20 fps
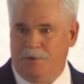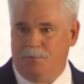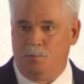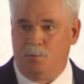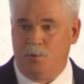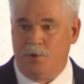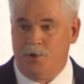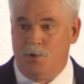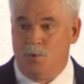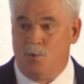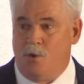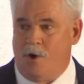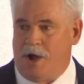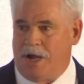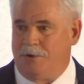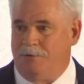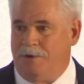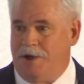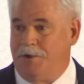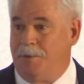And when you
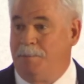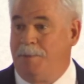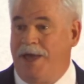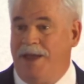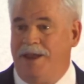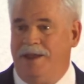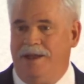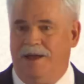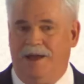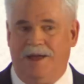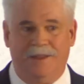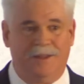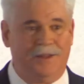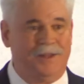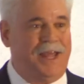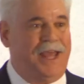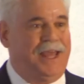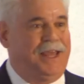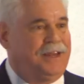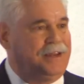walk around the Pentagon, they're
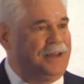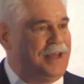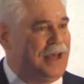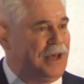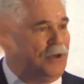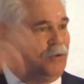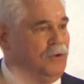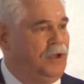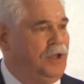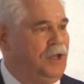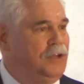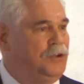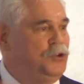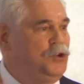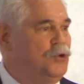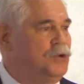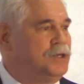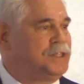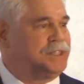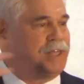taking down
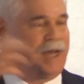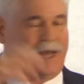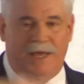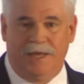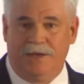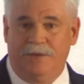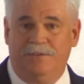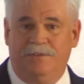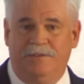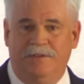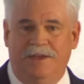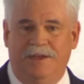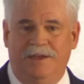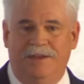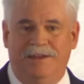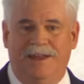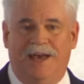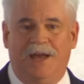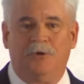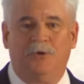door signs,
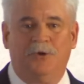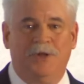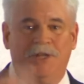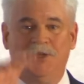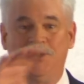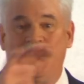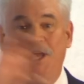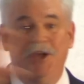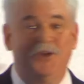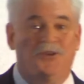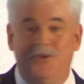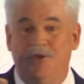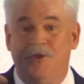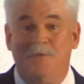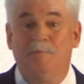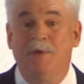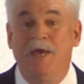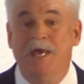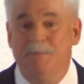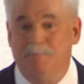not only changing the
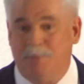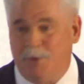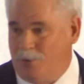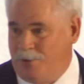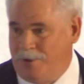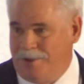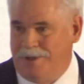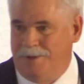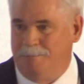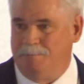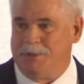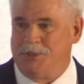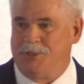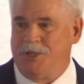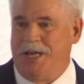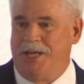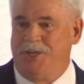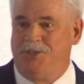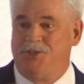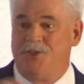people, but
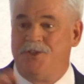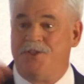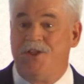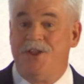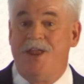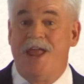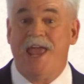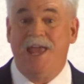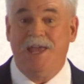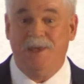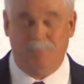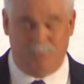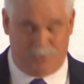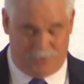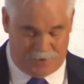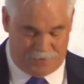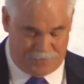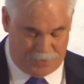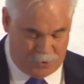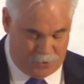changing the
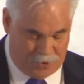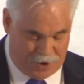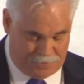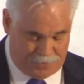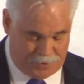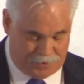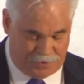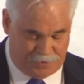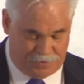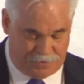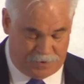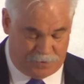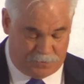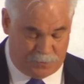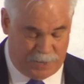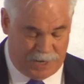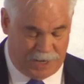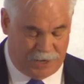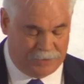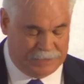names of the offices as
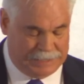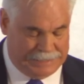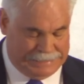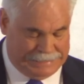well.